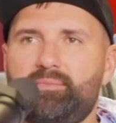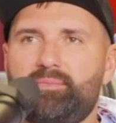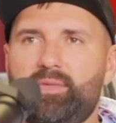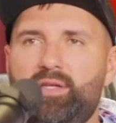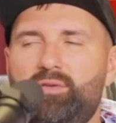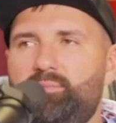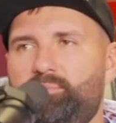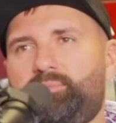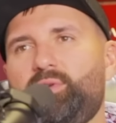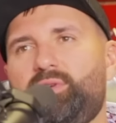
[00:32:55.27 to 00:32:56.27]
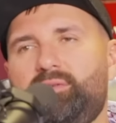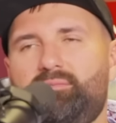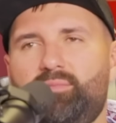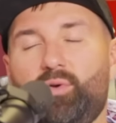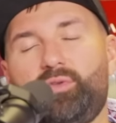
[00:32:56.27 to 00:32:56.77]
You and you you could
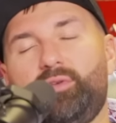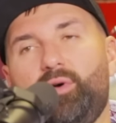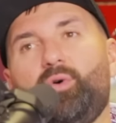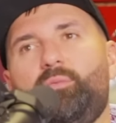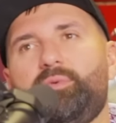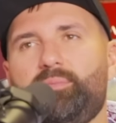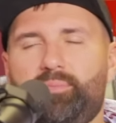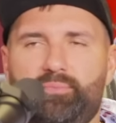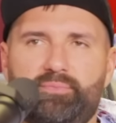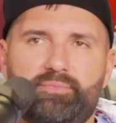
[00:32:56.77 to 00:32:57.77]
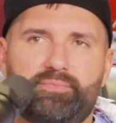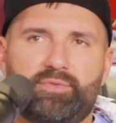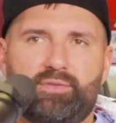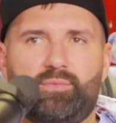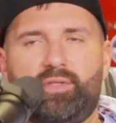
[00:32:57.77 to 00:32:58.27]
well you hope you
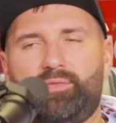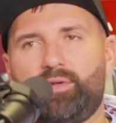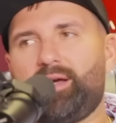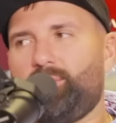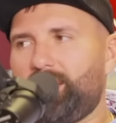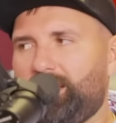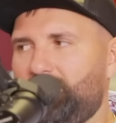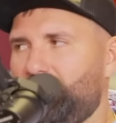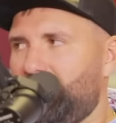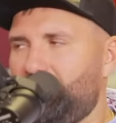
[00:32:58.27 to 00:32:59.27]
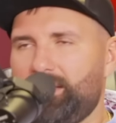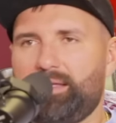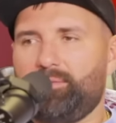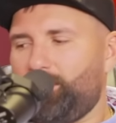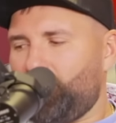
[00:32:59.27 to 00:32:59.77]
if they're not winning you can't even
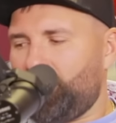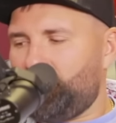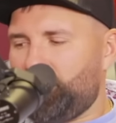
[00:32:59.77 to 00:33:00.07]
give them away.